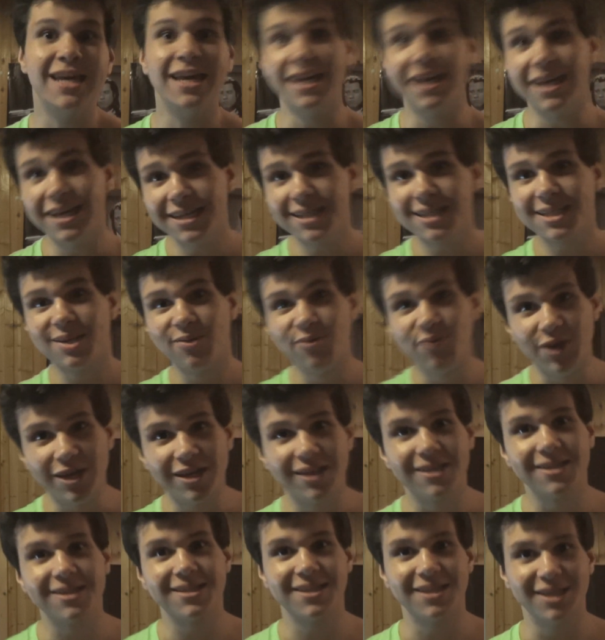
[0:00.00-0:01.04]
he is the
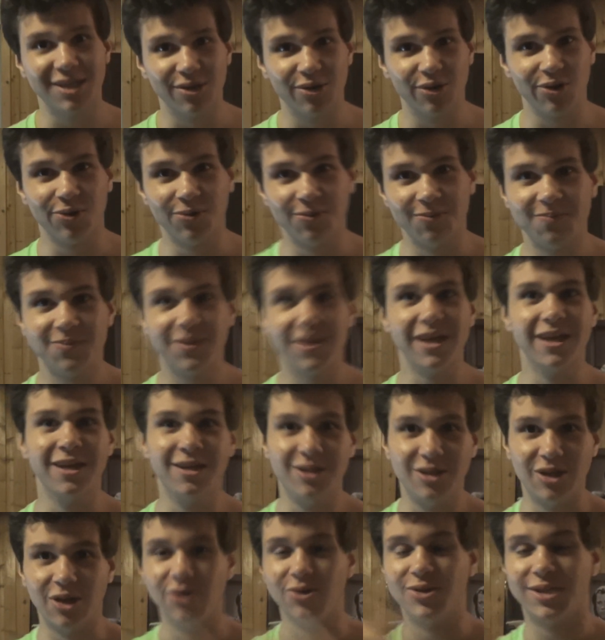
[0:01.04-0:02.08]
weakest hero
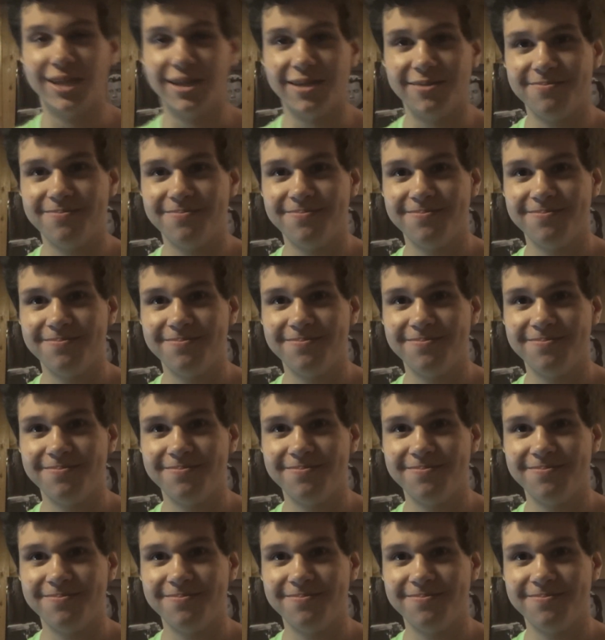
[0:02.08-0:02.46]
in Dota.